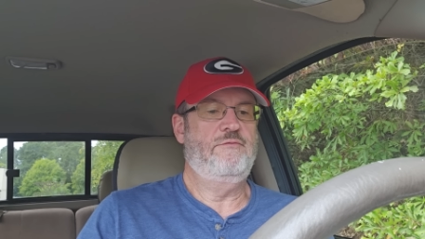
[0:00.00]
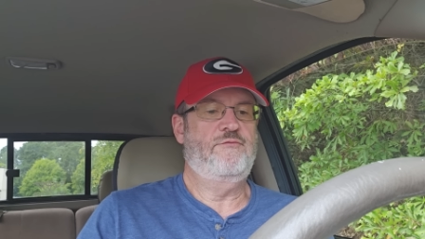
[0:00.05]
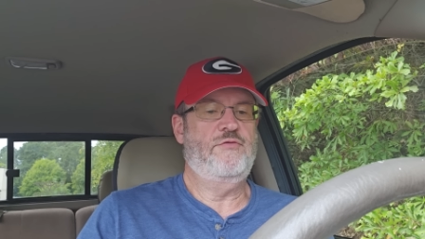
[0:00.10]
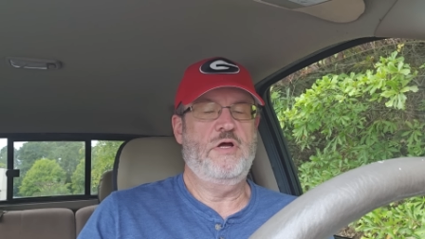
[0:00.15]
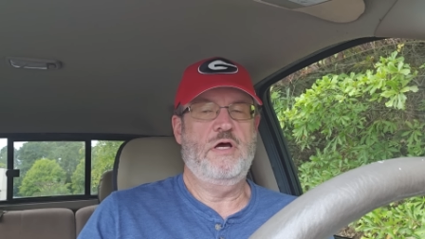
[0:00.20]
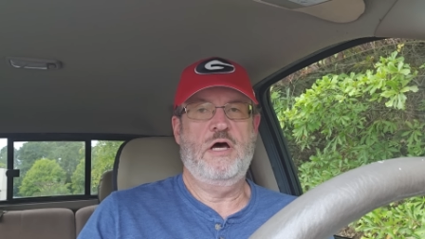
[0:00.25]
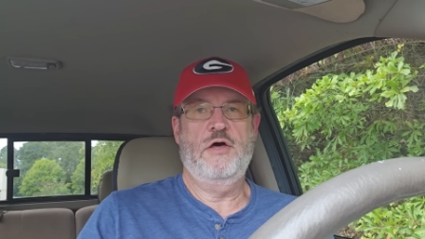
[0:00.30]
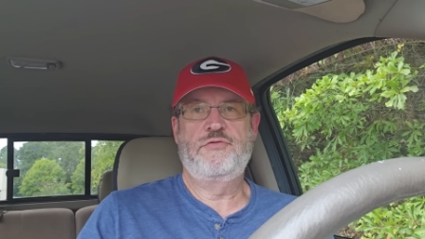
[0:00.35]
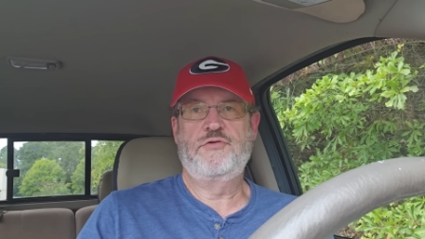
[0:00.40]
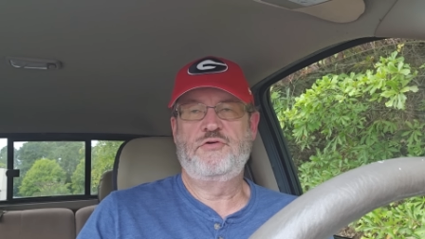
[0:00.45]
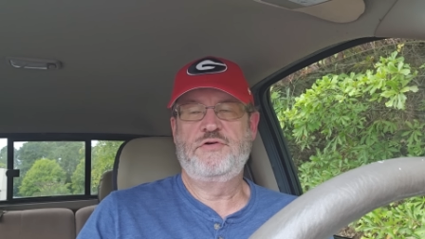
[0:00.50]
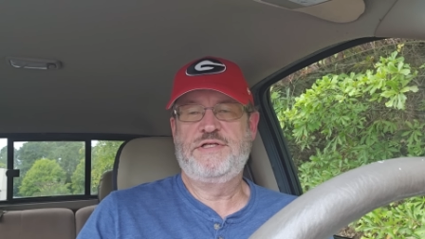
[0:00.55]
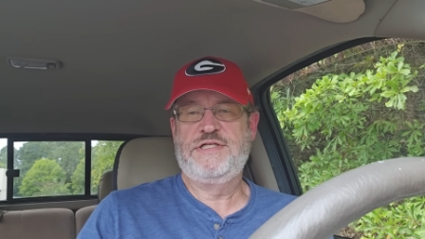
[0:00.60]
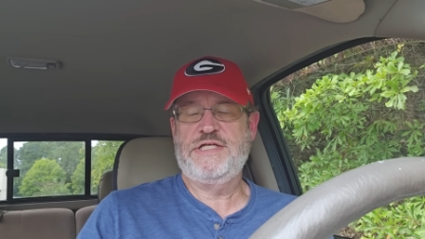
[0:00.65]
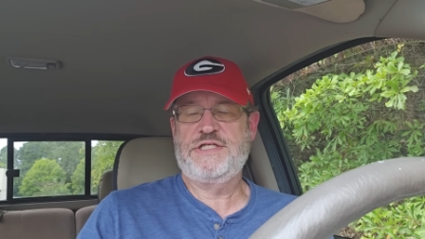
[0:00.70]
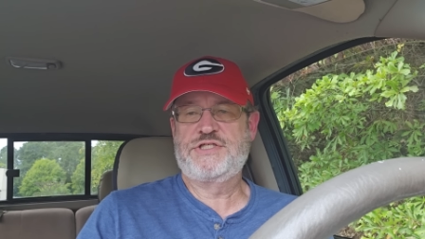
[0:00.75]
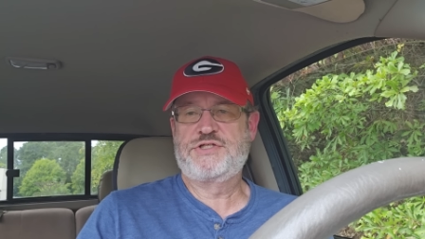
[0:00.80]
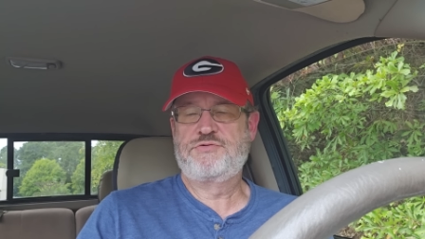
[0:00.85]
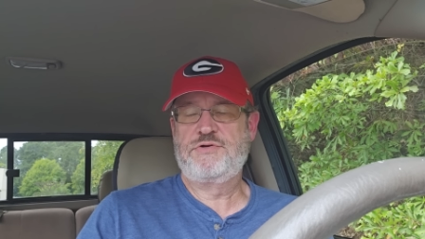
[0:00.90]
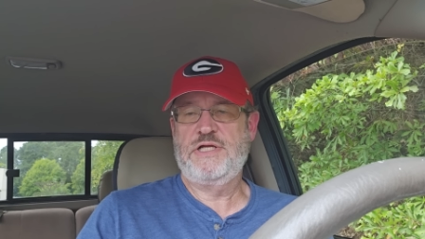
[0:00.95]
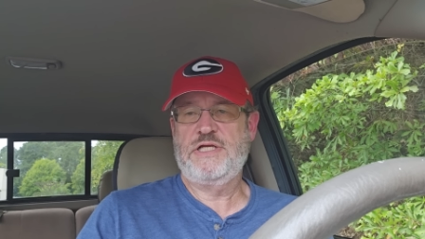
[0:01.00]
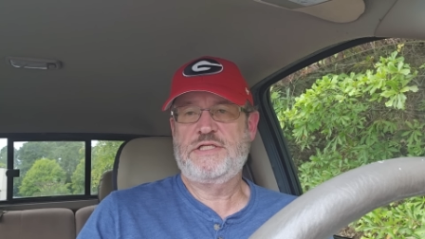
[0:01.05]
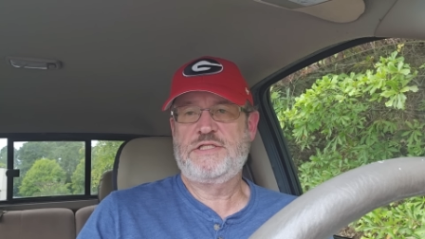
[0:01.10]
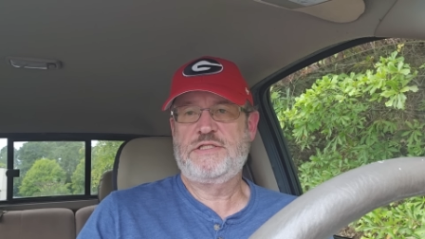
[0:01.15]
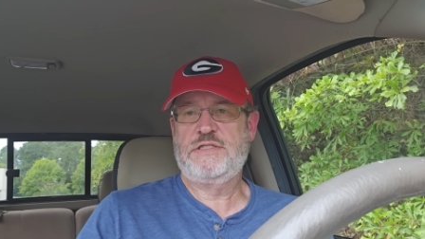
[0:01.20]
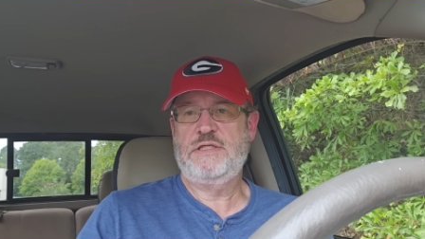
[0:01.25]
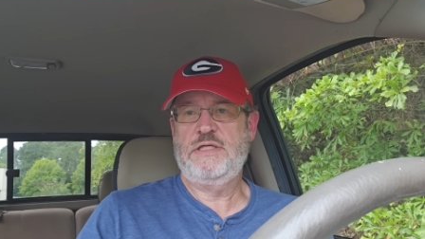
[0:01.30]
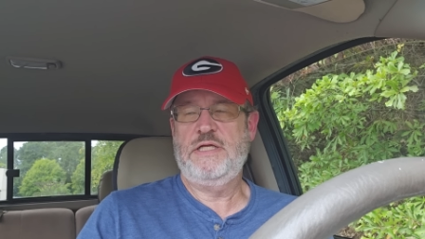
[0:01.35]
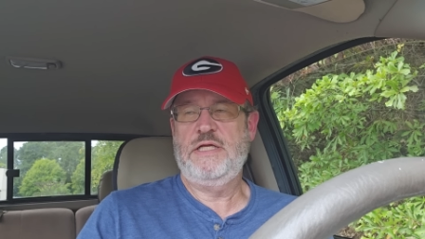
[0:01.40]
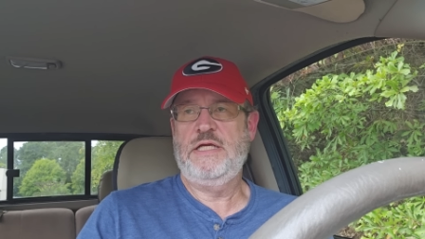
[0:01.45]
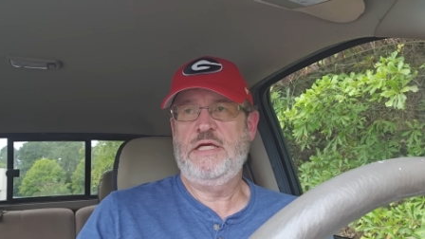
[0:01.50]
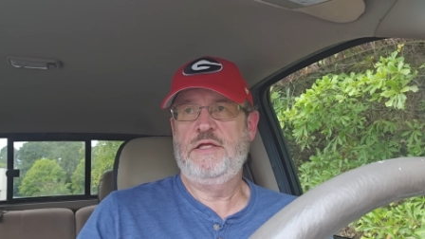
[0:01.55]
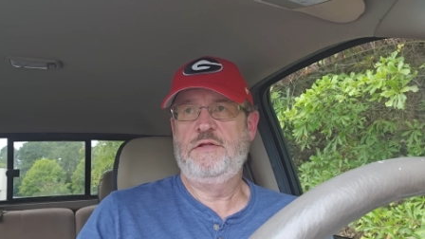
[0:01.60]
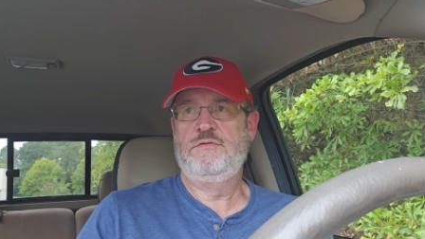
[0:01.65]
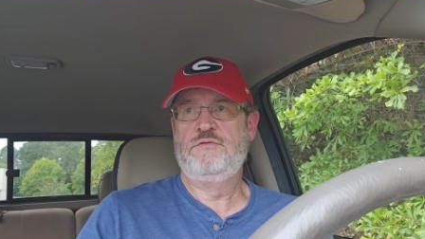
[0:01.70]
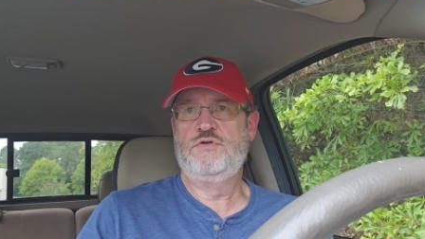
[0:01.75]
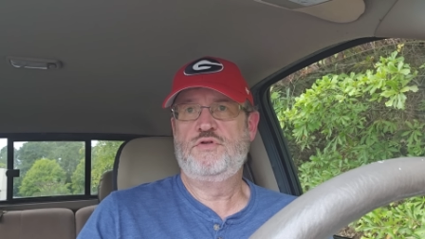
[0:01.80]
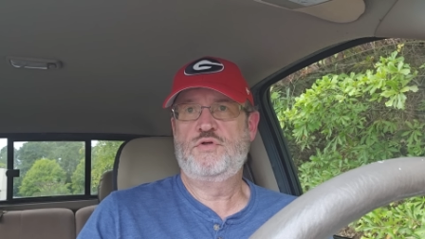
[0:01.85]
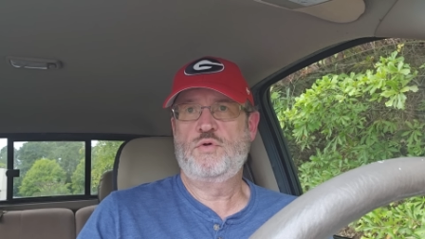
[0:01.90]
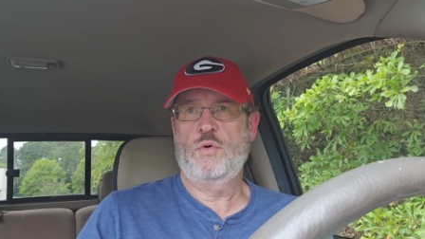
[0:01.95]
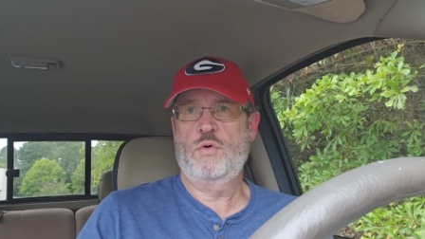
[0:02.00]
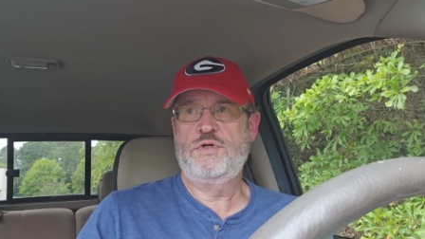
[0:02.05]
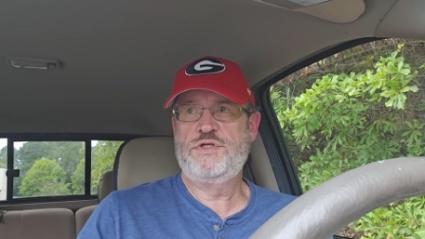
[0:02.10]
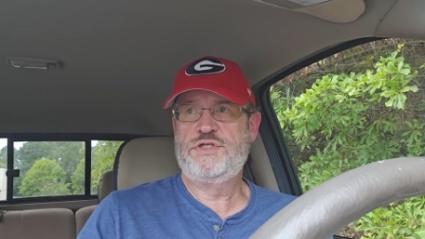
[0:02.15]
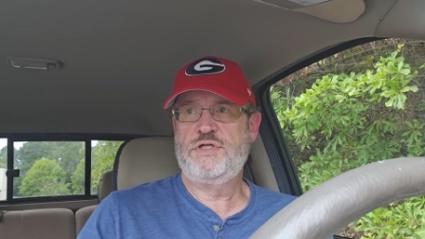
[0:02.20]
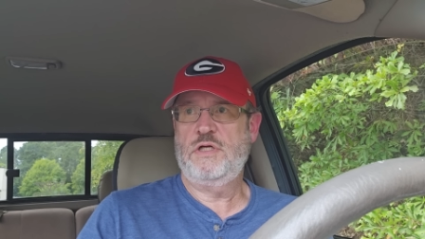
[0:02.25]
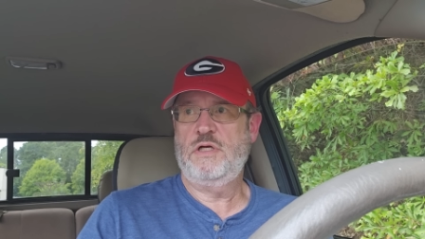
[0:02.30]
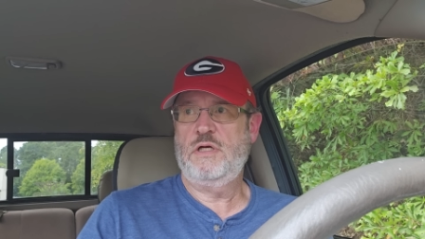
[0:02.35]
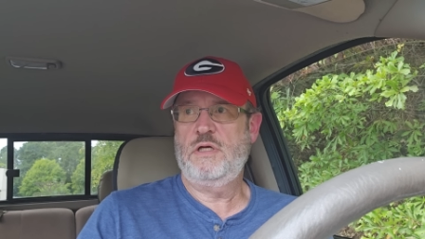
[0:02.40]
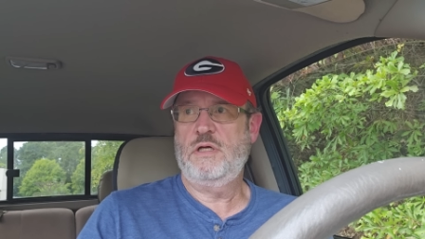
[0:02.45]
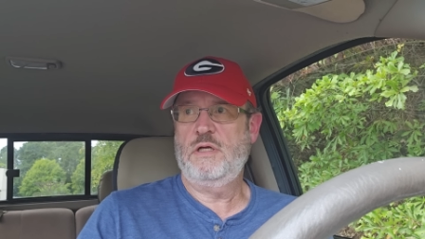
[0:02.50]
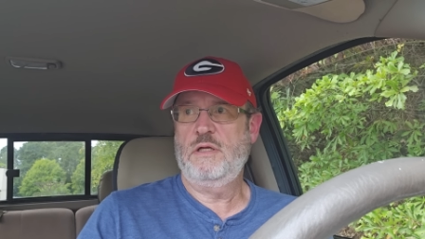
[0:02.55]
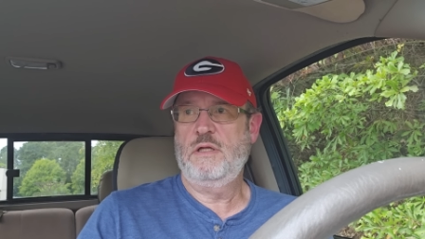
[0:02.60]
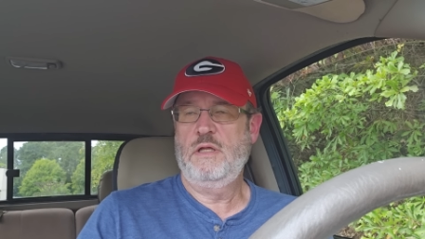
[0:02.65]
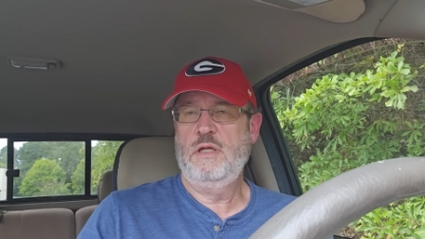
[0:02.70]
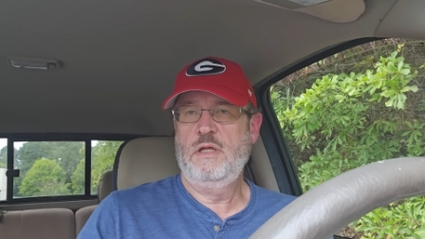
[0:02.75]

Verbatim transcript: for other districts in Georgia,